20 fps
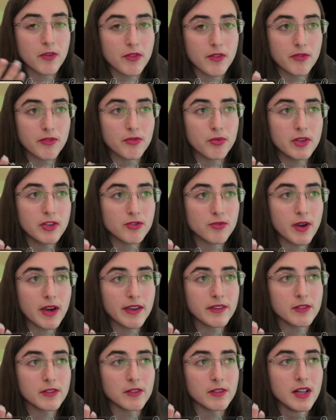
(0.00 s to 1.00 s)
free
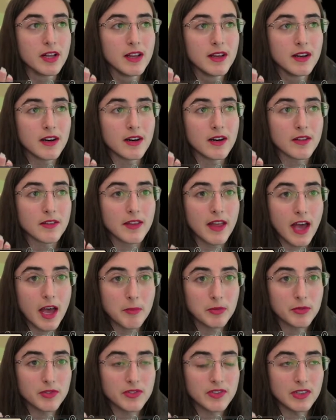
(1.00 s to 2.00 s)
trial on
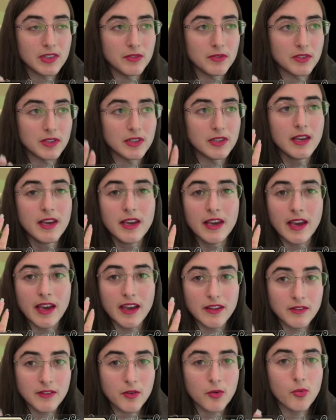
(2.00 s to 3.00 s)
Apple TV
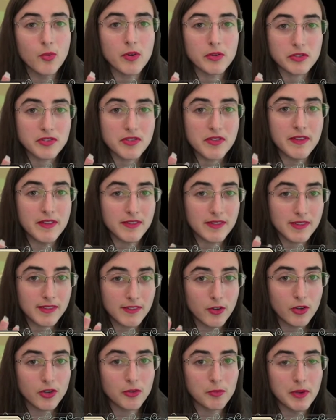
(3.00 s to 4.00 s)
and watch this
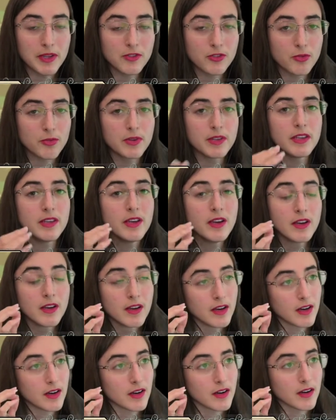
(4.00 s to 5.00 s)
documentary.
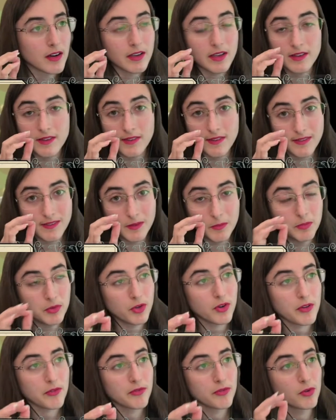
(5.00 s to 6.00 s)
It's
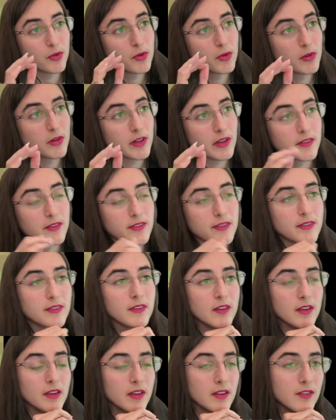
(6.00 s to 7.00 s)
beautiful.
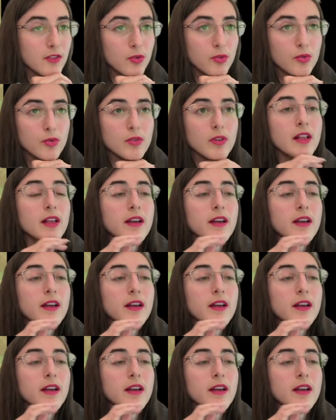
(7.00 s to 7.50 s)
It's cool.